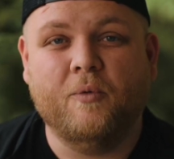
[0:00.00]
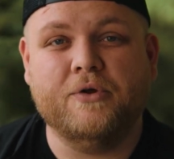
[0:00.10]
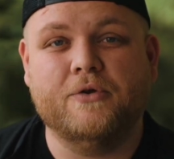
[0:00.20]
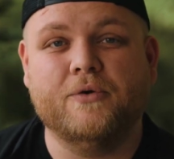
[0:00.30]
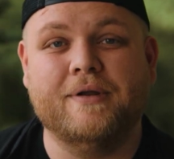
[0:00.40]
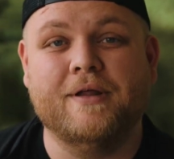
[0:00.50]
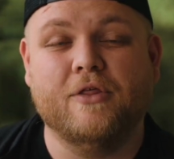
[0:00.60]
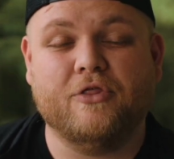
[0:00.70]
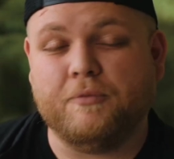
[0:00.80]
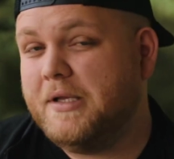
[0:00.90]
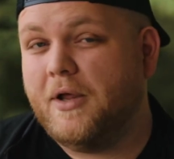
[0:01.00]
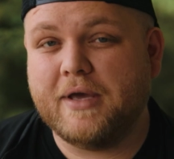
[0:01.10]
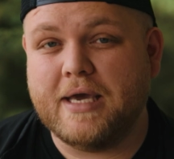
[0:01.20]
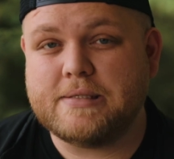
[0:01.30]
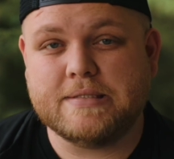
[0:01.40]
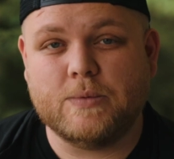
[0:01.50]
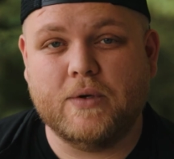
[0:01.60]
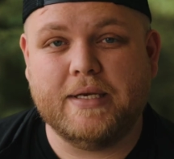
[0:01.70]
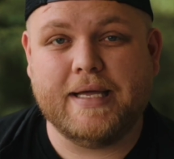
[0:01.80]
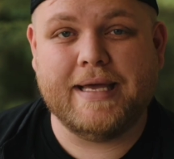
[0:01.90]
when you're doing 3 locations in
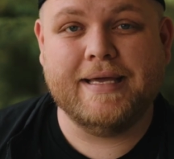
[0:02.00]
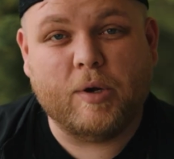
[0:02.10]
one day.